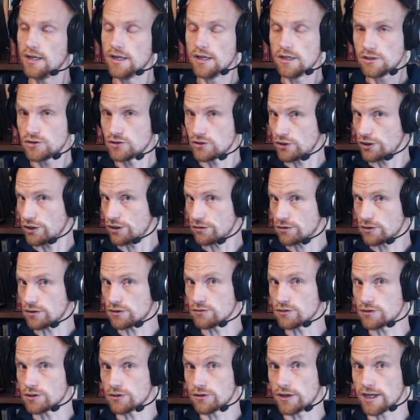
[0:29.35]
So you're
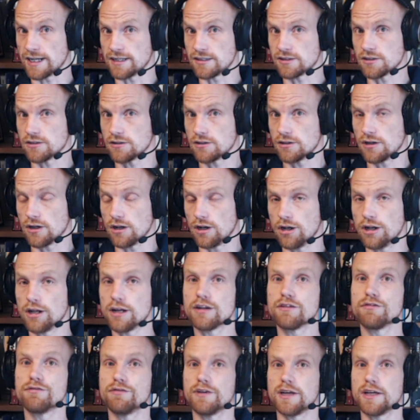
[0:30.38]
going to get a lot
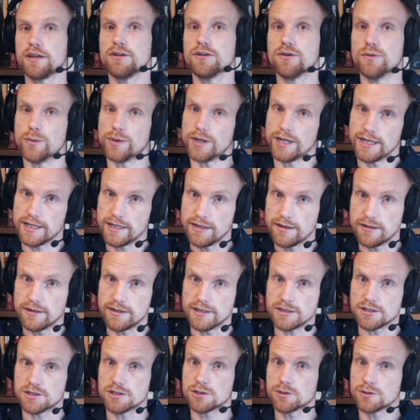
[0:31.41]
of value within
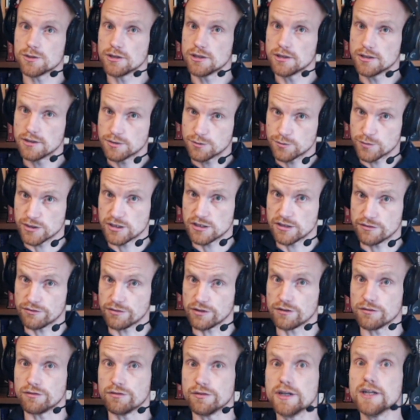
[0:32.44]
this
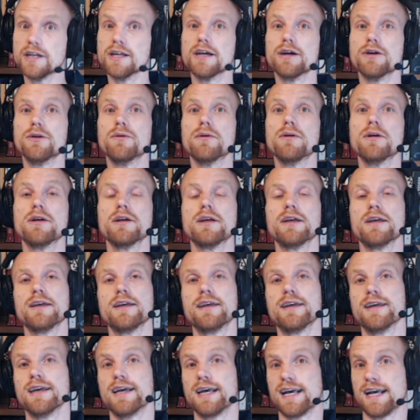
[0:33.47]
specific video
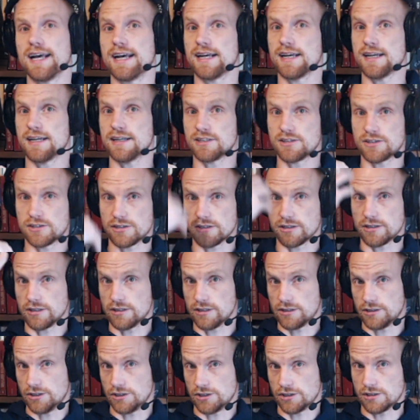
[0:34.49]
as
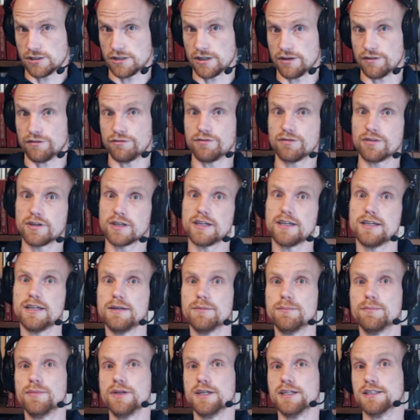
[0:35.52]
just a free
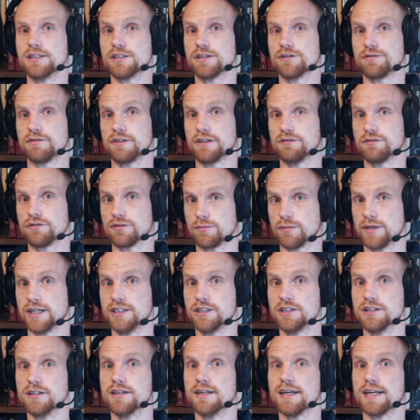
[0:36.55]
piece of
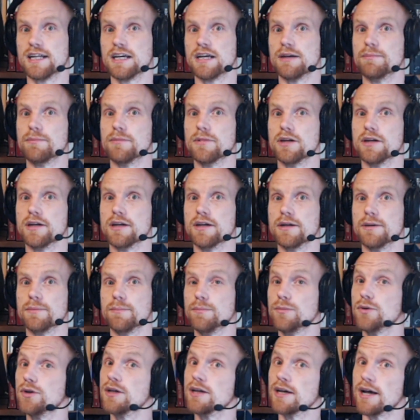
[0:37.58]
information that I'm
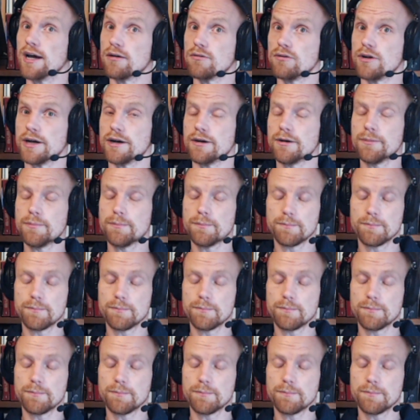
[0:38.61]
putting out there.